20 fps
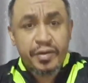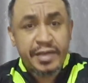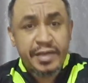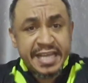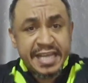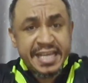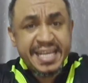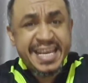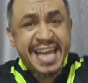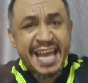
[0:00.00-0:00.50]
the
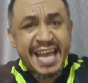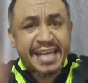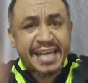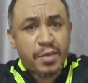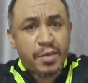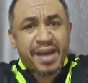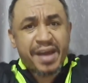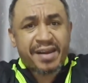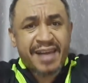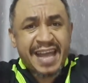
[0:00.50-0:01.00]
year they
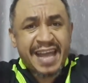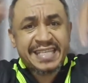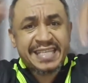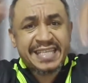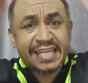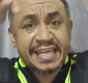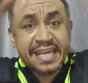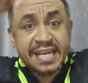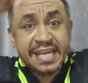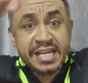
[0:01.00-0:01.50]
were
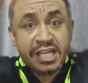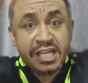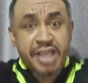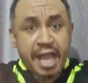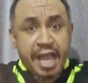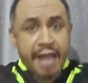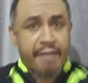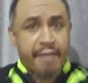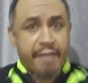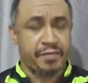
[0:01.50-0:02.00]
writing King
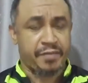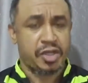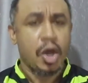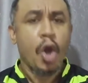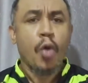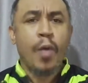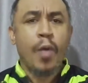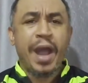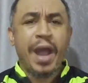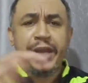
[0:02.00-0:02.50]
James,
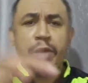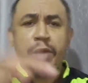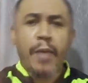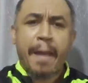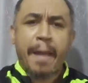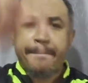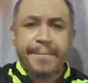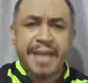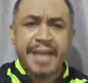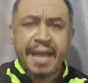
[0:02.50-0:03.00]
when they
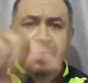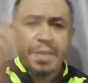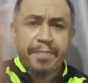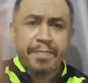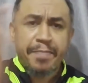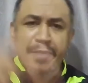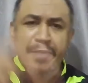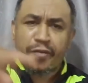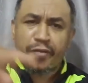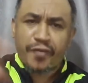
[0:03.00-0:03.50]
were blaming
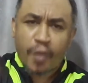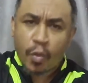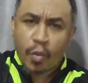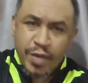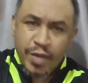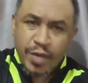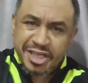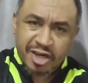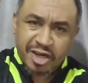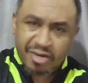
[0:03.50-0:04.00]
people for
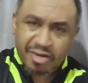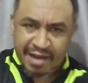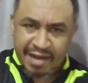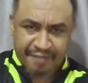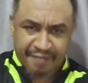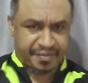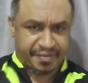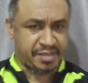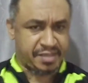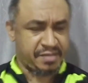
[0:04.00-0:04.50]

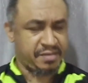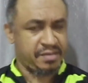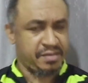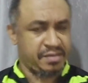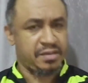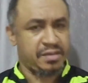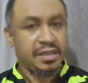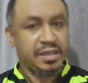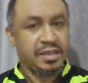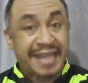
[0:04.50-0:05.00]
witchcraft.
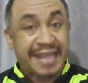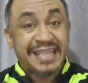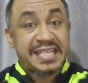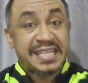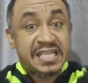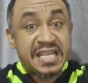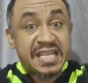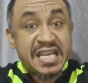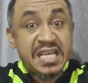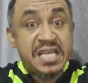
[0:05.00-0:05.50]
That
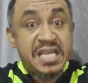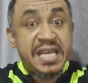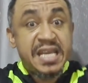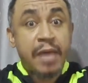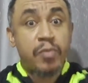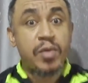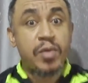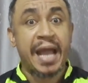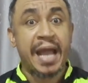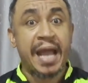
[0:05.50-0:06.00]
is the
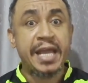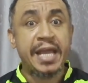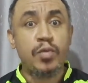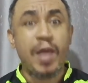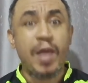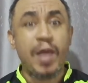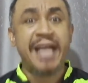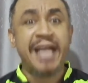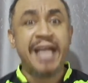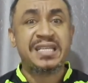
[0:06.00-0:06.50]
year we are in.
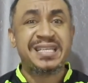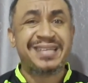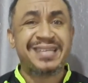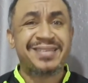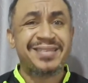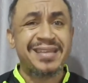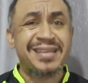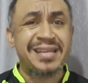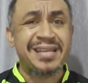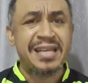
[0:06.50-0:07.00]
We are in
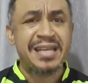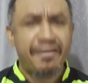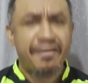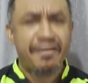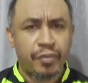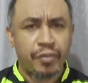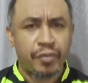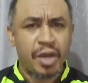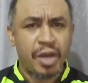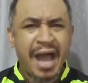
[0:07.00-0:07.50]

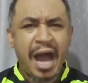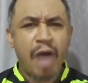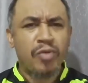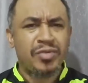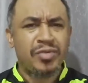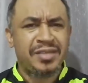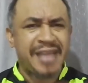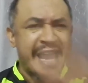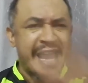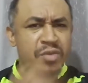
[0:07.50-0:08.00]
1611. How
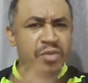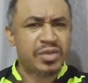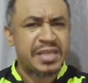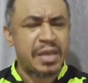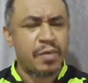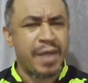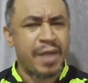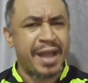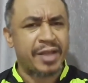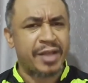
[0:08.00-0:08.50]
dare you
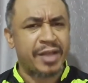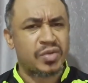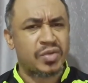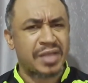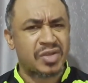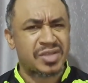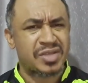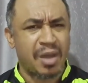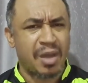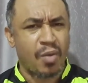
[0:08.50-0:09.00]
say we are in
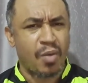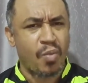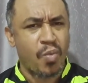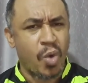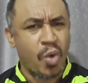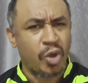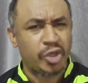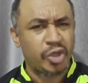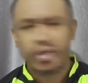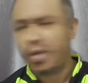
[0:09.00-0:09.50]

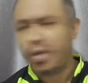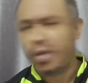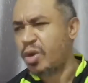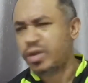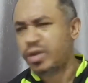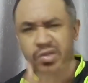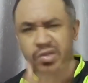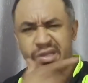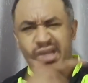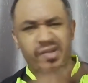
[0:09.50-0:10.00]
2001? Do you know
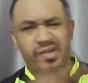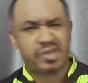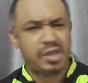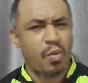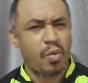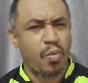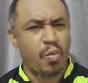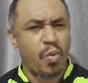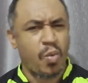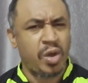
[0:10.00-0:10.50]
what
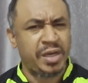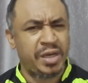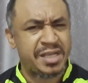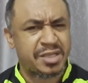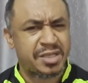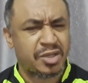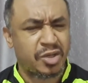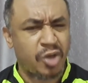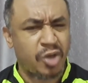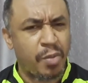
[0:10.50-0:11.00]
2001
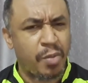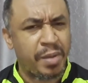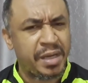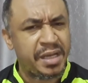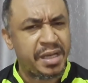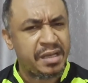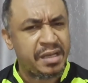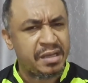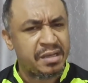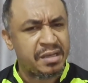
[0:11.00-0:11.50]
is globally?